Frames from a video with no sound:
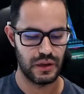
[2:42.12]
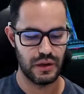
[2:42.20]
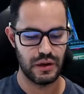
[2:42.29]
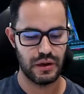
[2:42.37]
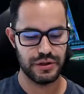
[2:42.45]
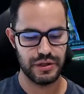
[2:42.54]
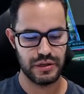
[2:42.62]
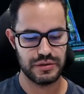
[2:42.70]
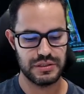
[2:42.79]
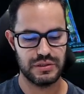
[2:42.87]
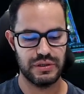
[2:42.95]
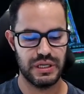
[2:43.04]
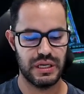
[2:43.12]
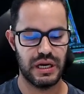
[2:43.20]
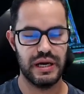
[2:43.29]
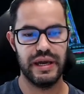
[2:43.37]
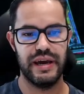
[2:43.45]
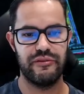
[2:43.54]
On the other screen, I
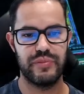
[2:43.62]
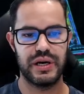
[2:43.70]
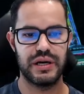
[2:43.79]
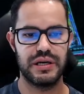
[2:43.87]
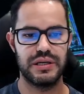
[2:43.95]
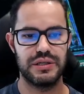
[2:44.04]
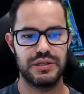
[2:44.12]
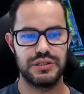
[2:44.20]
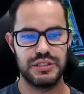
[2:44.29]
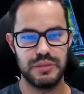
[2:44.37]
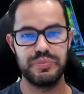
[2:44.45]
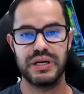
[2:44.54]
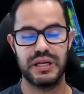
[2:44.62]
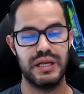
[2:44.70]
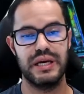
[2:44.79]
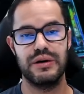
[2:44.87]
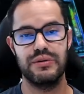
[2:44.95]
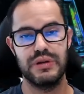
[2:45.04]
have my Shippa
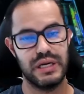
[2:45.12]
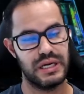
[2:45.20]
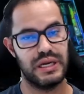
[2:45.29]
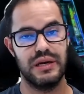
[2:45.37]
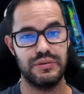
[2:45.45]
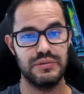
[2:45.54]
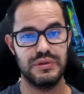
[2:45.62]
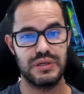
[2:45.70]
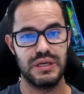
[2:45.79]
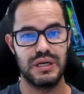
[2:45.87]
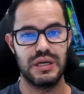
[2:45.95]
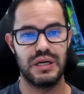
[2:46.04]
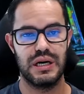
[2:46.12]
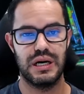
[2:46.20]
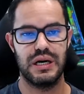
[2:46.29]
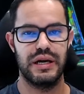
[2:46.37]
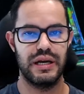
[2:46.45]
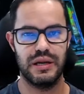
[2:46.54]
Cloud account,
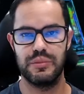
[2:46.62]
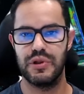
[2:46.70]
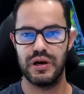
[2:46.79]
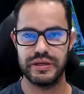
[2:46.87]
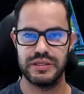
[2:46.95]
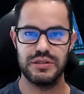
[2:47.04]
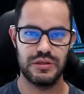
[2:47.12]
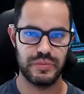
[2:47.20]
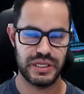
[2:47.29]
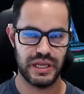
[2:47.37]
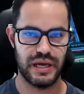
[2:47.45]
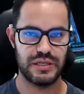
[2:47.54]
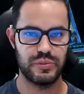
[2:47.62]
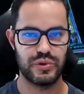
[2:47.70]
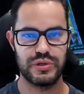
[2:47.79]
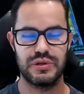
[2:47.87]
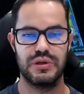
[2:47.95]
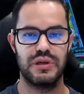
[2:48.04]
and I'm logged into my
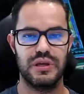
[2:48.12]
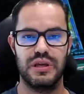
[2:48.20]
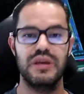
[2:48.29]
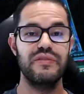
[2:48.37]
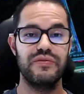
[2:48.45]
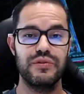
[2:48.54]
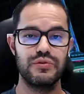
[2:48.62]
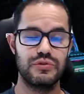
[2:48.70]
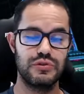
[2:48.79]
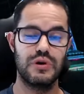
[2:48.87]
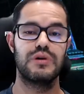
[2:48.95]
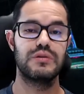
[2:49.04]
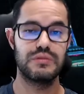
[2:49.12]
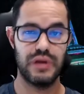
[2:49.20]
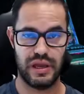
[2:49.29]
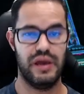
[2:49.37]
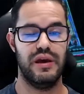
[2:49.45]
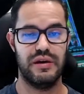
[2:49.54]
dashboard. If you don't
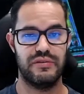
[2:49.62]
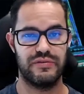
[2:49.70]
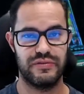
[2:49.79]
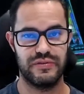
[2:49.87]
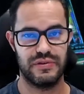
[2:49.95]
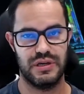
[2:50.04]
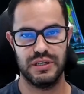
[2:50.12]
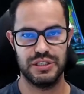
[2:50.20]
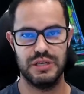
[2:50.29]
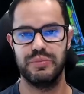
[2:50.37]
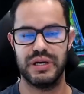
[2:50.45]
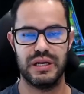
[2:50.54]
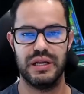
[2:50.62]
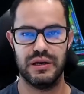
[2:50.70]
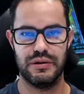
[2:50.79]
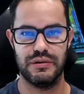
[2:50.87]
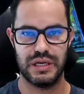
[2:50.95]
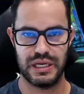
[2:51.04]
have a Shippa
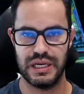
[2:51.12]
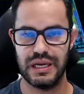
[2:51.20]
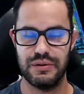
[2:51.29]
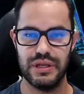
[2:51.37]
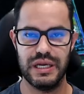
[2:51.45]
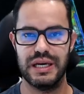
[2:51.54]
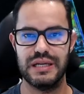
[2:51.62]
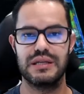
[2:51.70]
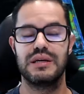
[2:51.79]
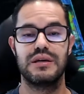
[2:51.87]
Cloud account yet,